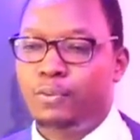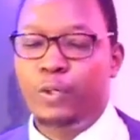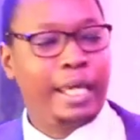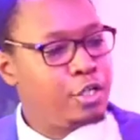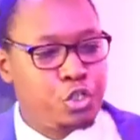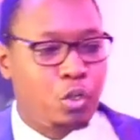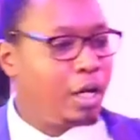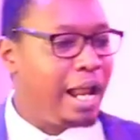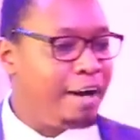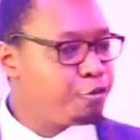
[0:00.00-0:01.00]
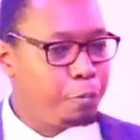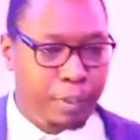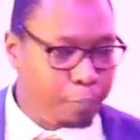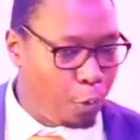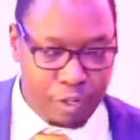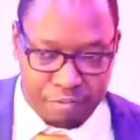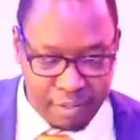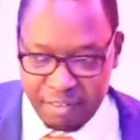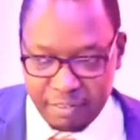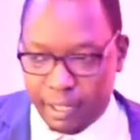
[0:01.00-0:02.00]
We can show love to people we
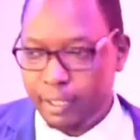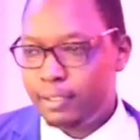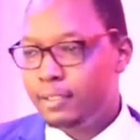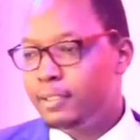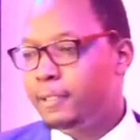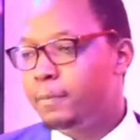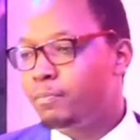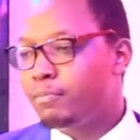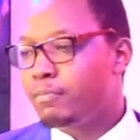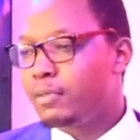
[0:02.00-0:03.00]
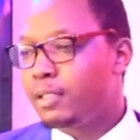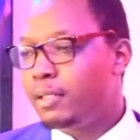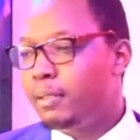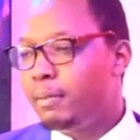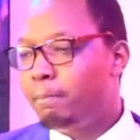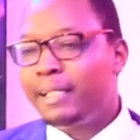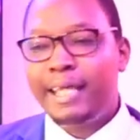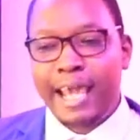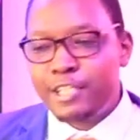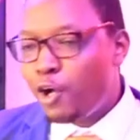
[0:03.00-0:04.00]
favor, but
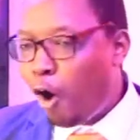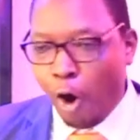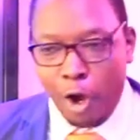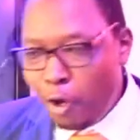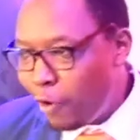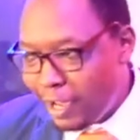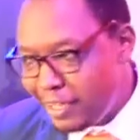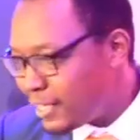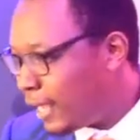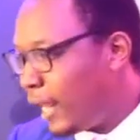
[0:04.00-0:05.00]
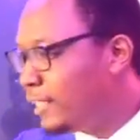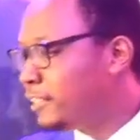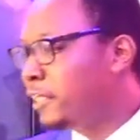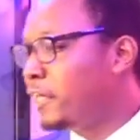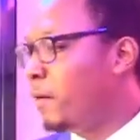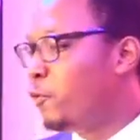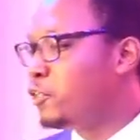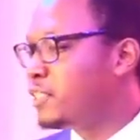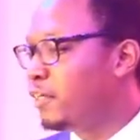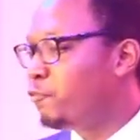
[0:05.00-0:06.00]
there is always an ulterior
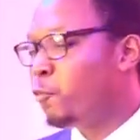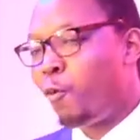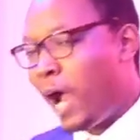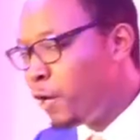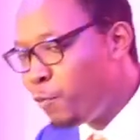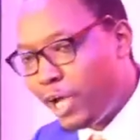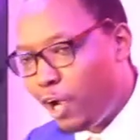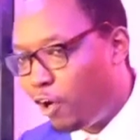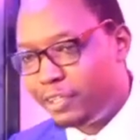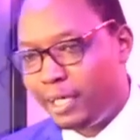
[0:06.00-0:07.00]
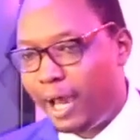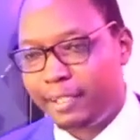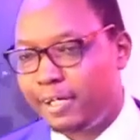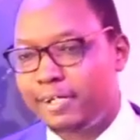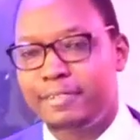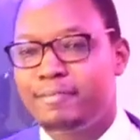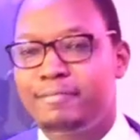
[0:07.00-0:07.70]
motive, one way or the other.